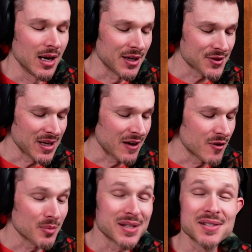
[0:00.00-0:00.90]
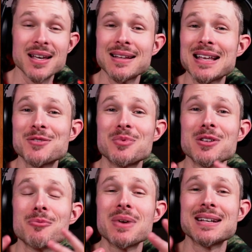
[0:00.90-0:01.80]
So that having been said, that's been
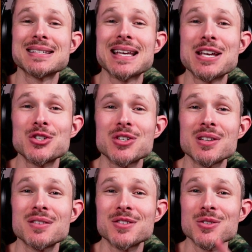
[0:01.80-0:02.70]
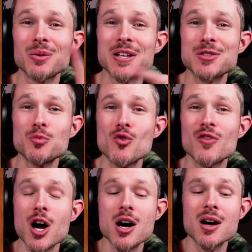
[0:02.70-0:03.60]
your meditation. So let's move
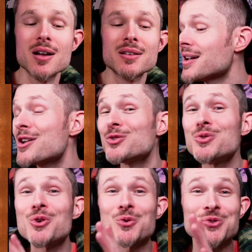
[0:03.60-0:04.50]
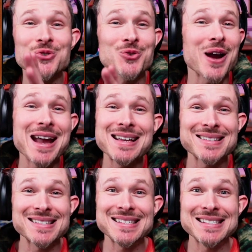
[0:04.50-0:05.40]
on to your
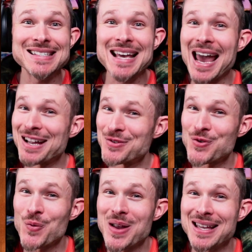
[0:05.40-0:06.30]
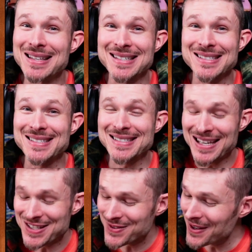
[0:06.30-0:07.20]
strengths and your weaknesses.
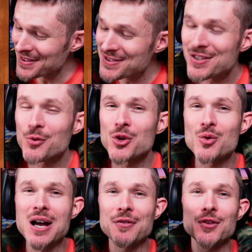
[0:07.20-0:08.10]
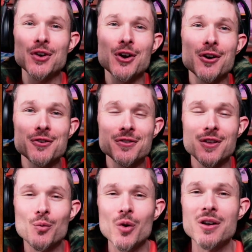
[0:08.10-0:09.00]
That's right. Let's see where you got the girth
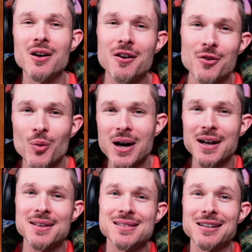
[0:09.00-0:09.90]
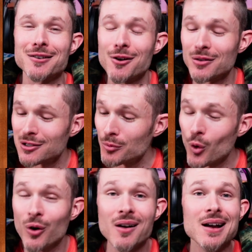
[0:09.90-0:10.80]
and where you otherwise, a little
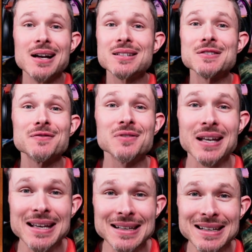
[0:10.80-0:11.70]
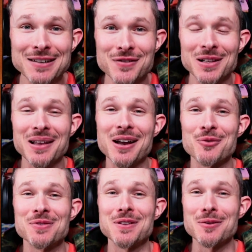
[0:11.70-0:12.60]
more deflated, if you like,
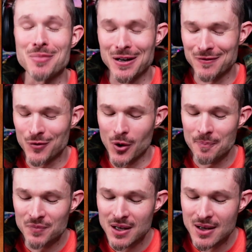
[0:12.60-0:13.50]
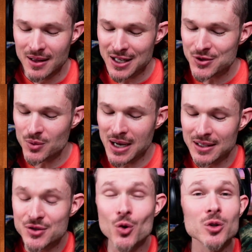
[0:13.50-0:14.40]
within the metaphor. That's right.
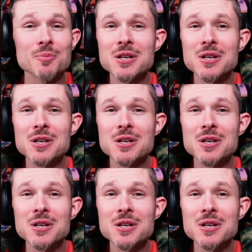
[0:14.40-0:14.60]
Let's hold up the